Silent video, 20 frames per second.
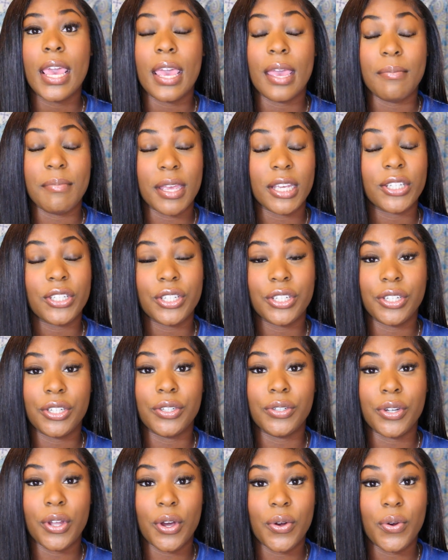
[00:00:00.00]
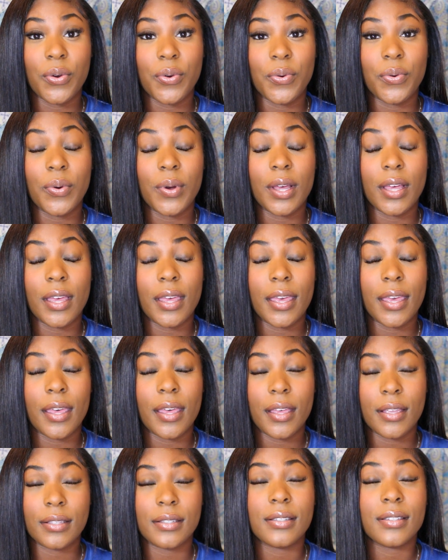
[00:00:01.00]
and make sure you know
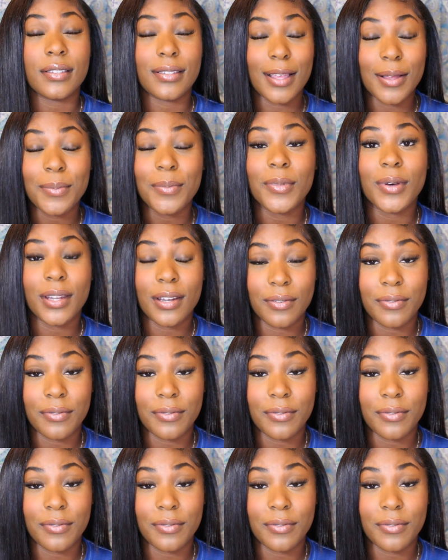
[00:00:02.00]
somewhat